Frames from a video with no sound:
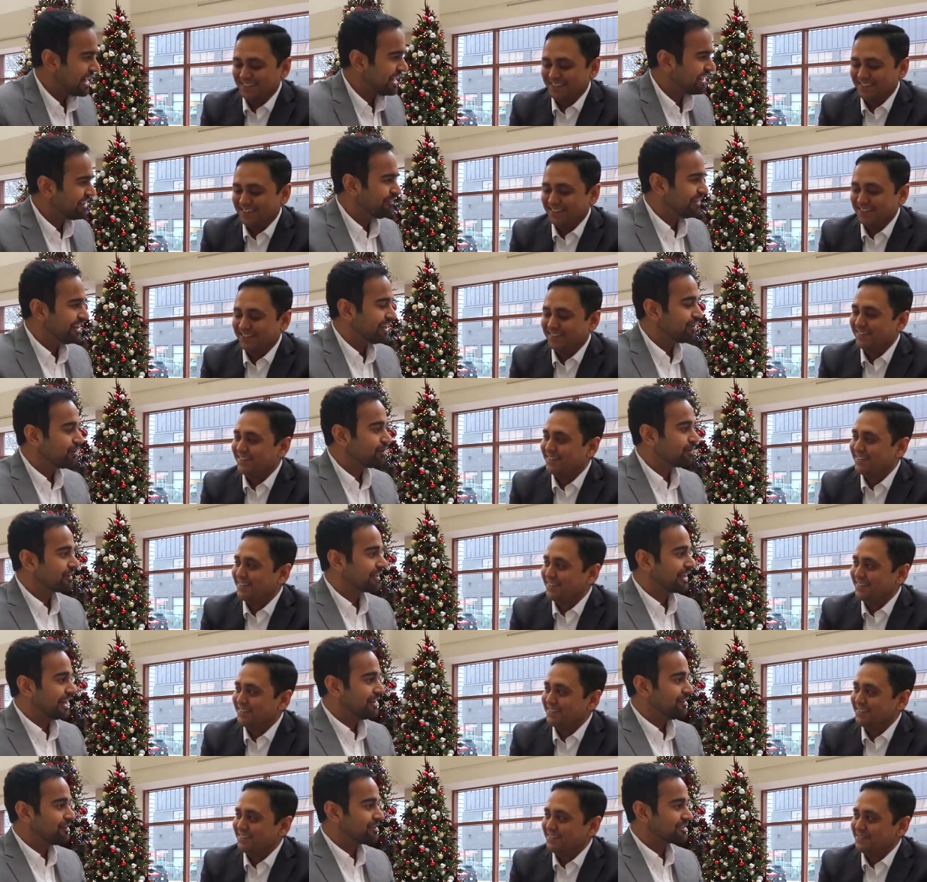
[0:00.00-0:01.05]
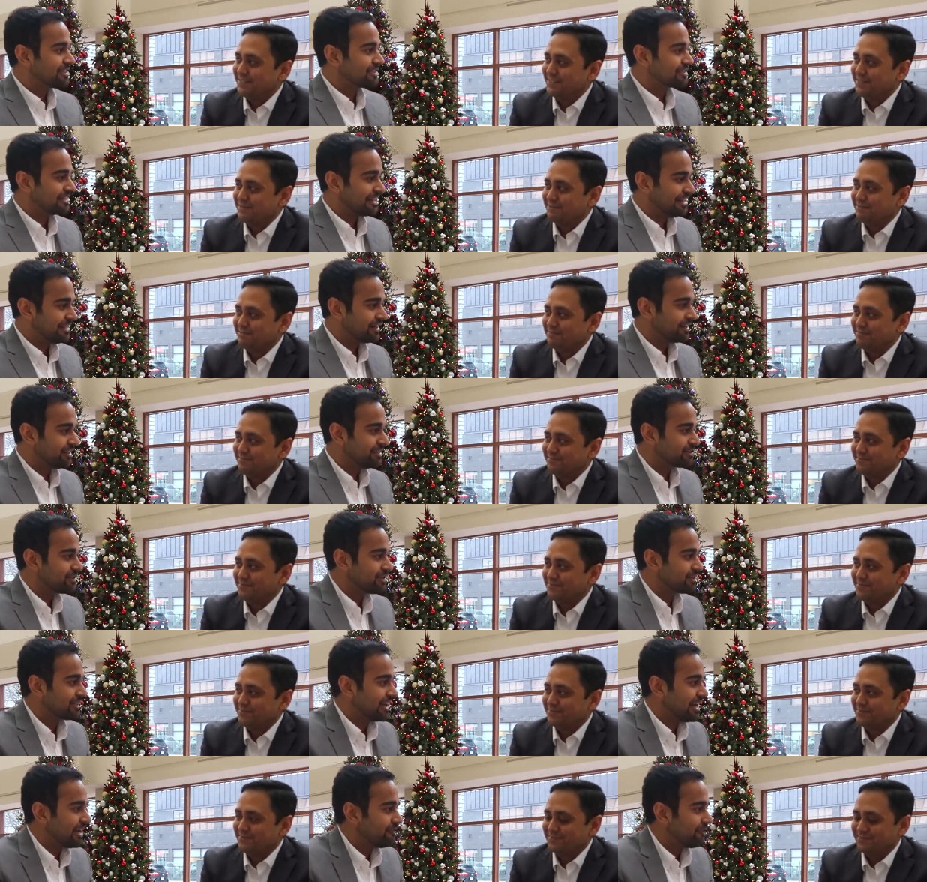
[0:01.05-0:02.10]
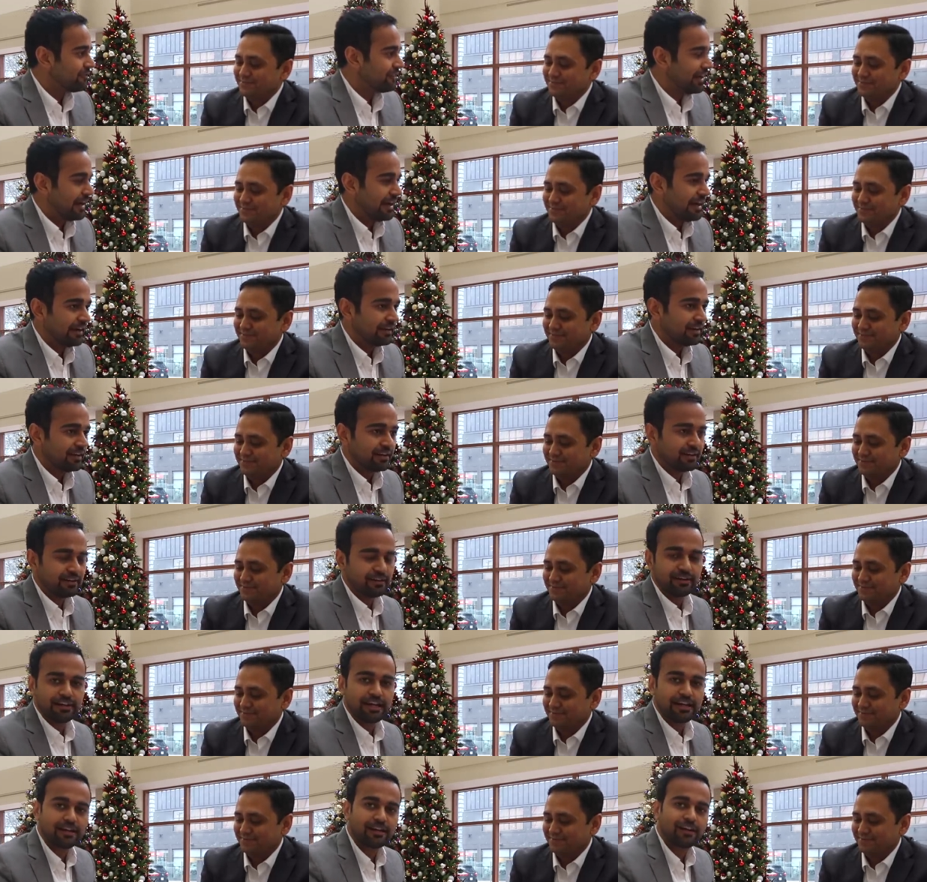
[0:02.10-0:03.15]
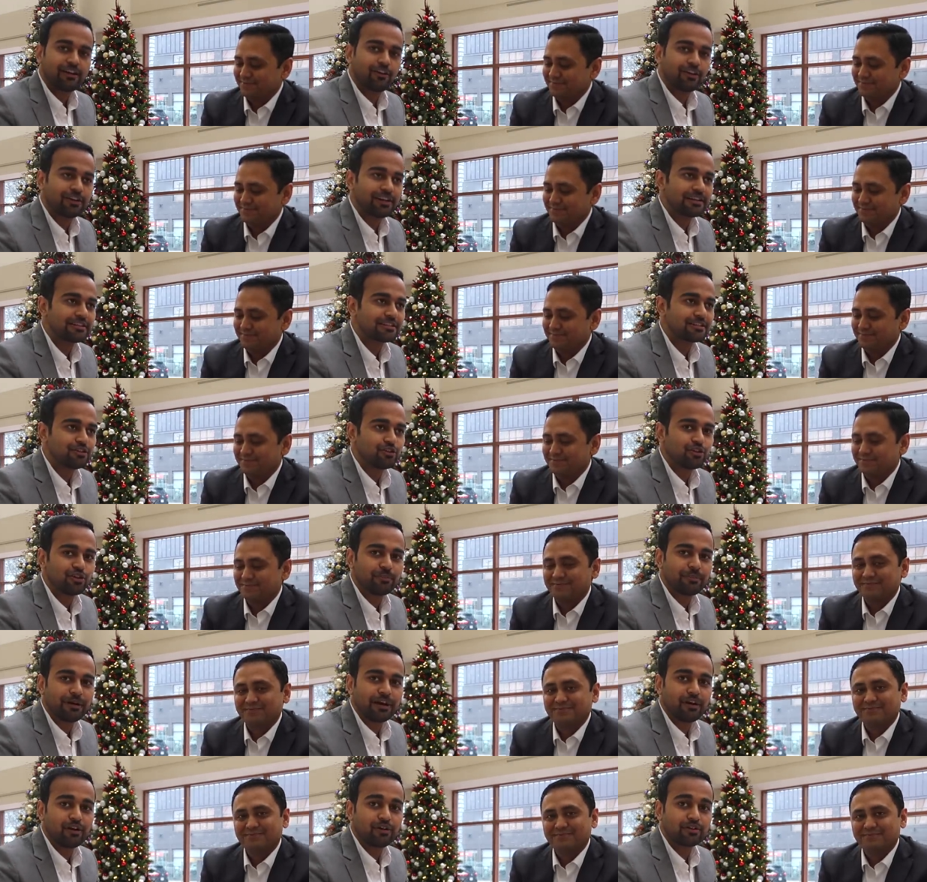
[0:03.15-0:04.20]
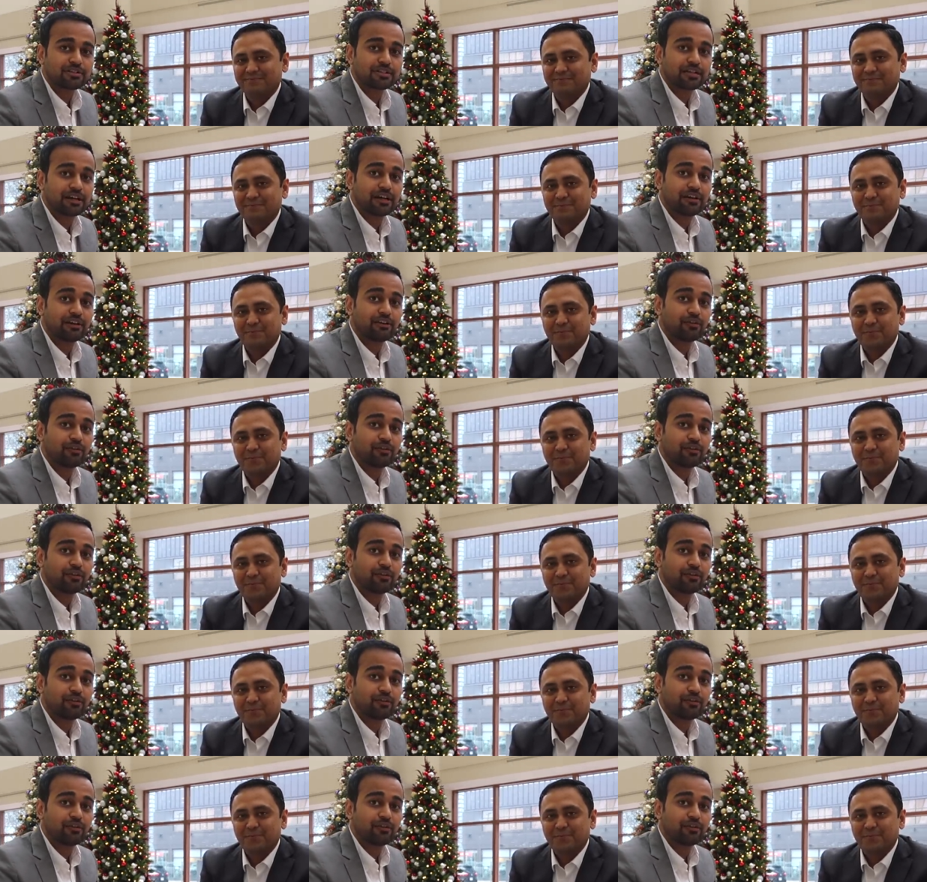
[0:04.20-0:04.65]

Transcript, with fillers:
Speaker 1: start the video, can you just introduce yourself and let our audience know about